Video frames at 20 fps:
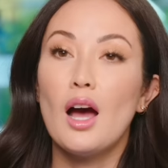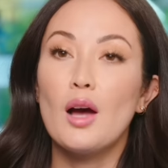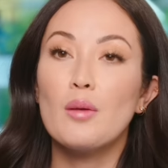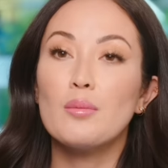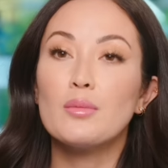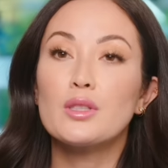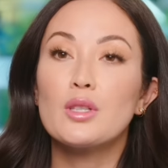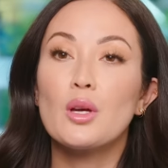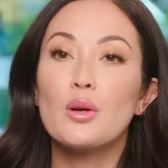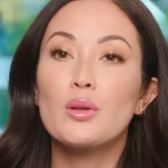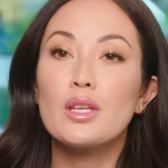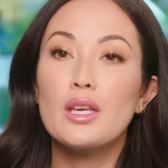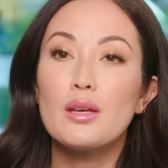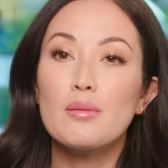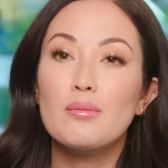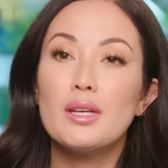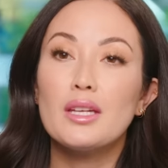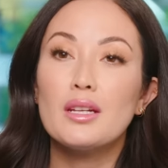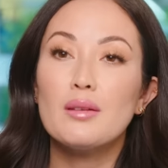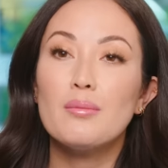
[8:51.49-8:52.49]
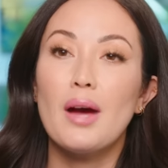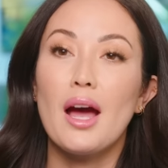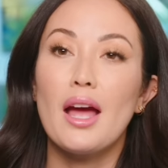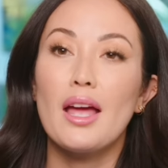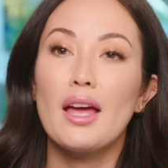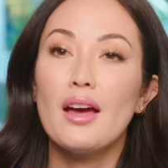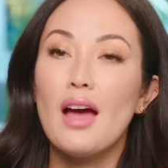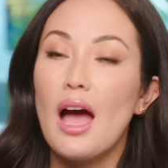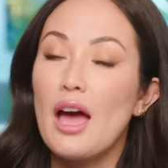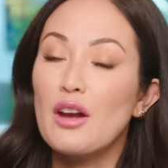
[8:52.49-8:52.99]
Um, so the Ameda
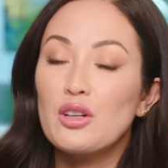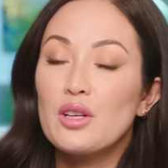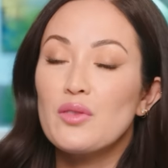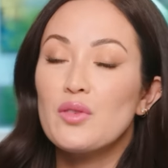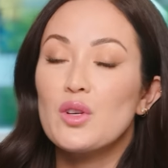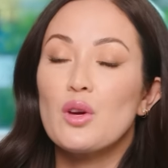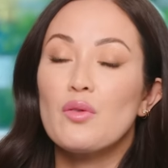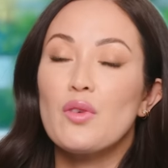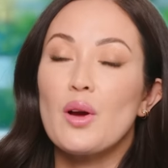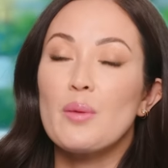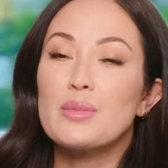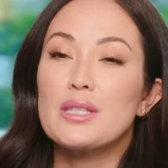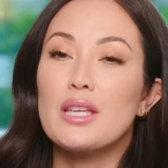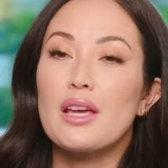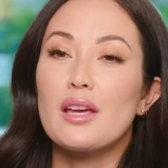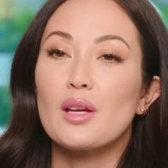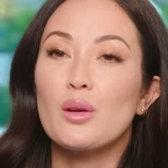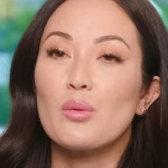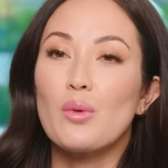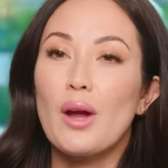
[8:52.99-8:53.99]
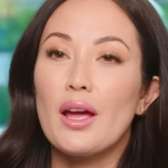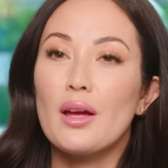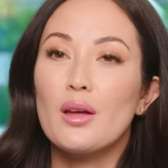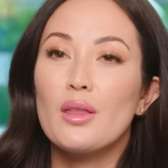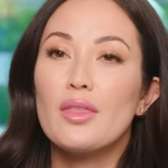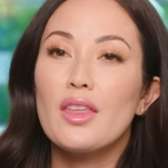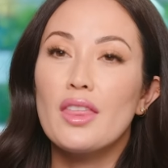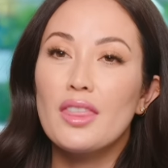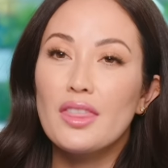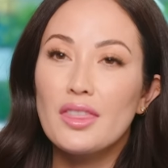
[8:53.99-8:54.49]
Mya, I don't even know if I'm saying it
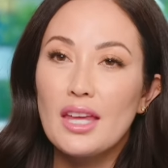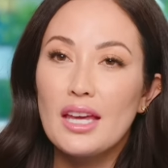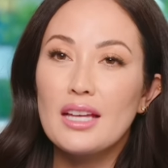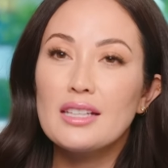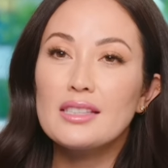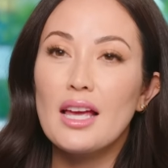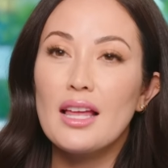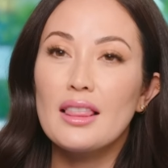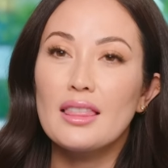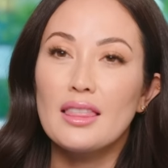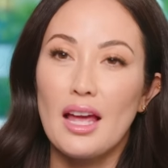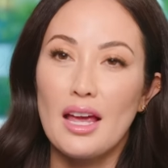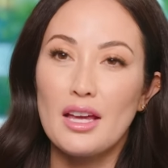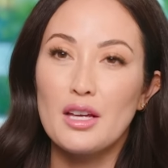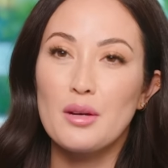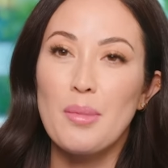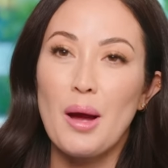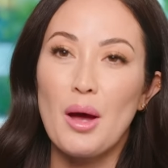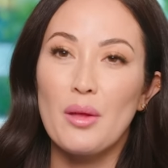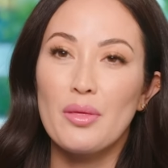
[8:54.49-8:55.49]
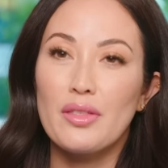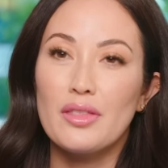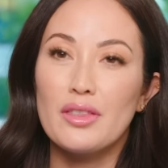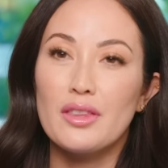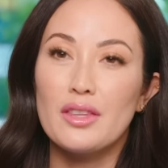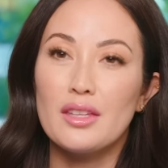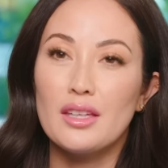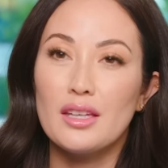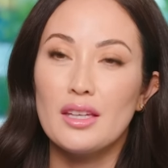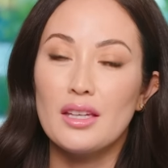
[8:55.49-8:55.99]
right. The things I like about
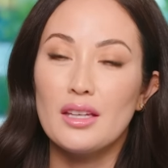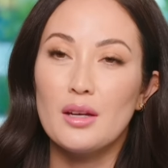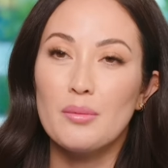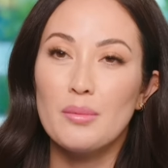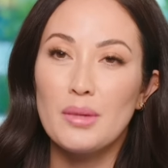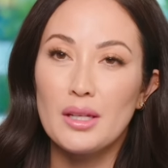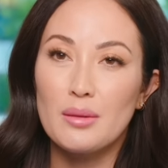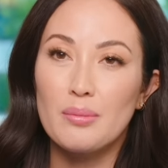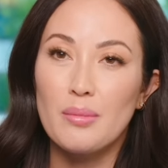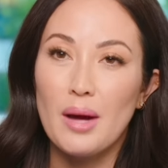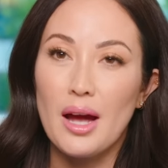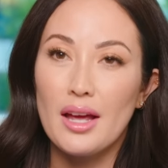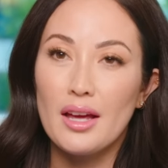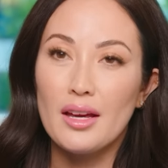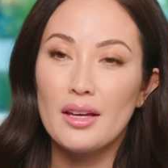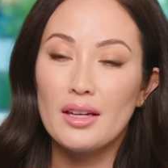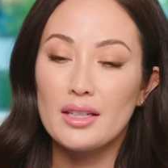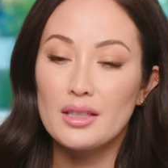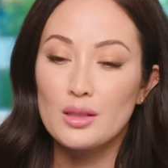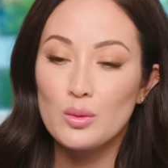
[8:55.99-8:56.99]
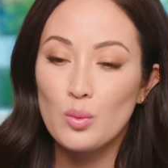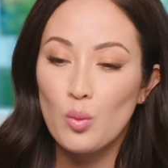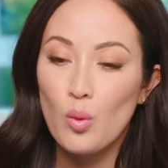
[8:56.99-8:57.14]
the Ameda Mya is